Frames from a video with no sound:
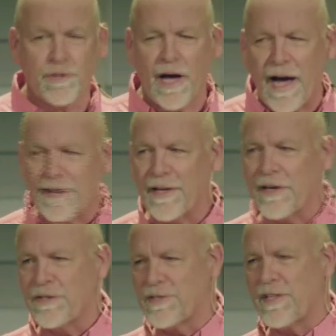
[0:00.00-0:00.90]
The idea
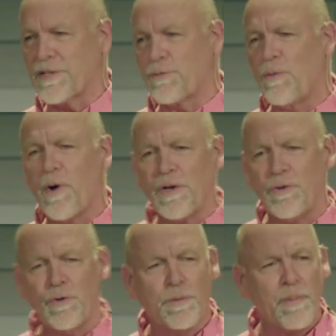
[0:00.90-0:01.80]
is this: we want
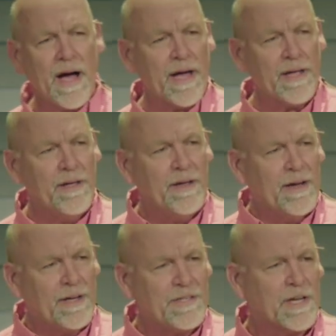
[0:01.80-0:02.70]
you to buy
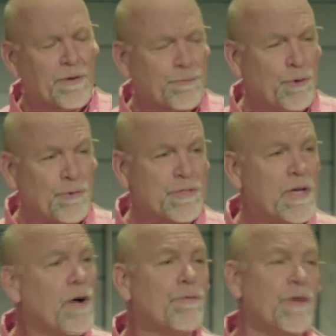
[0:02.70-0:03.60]
a ticket for
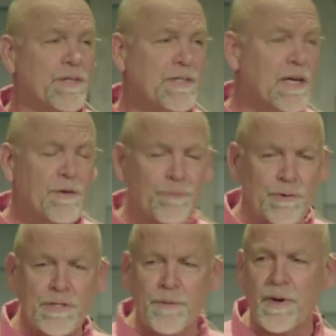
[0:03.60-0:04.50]
yourself and a ticket for
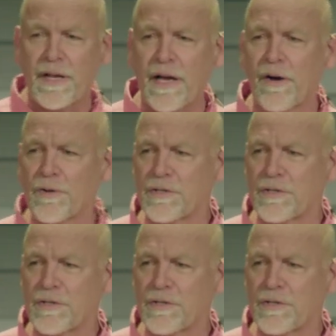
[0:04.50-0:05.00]
somebody else